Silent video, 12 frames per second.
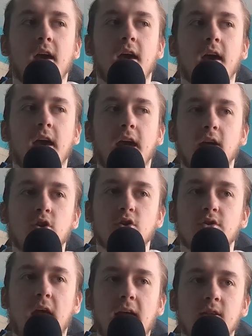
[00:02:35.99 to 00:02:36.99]
It
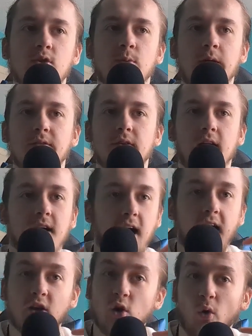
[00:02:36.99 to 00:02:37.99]
just ends with a
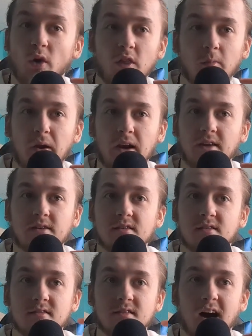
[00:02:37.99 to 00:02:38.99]
guy calling the
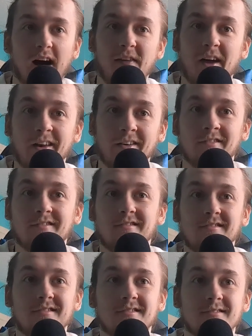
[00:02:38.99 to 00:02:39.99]
police, and then
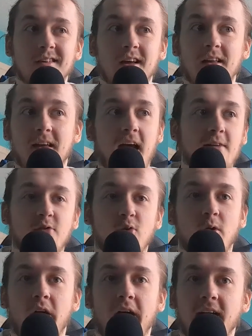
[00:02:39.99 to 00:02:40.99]

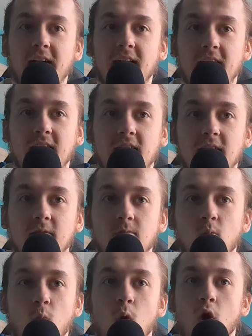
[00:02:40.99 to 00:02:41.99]
everyone that he
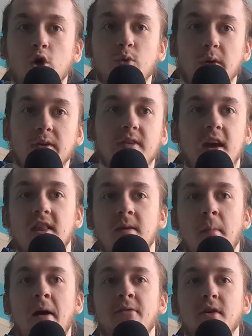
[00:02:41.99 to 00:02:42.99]
works with in the
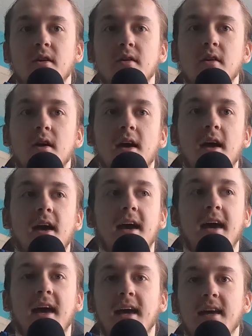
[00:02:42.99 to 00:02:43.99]
mafia
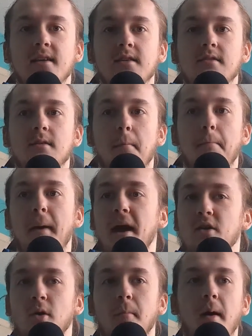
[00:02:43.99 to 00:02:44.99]
is picked
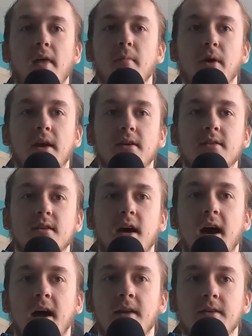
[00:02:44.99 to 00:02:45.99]
up by the police,
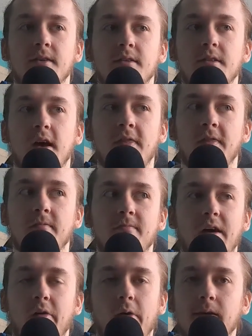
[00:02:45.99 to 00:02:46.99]
and then
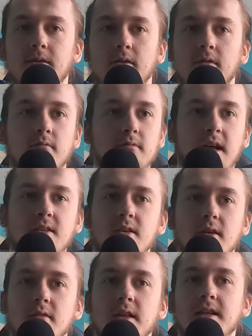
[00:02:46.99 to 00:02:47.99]
they're arrested. That's it.
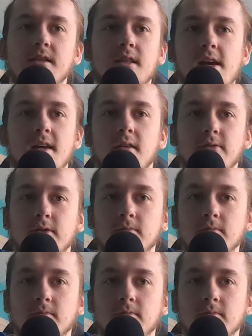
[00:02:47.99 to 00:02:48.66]
That's the end of the film.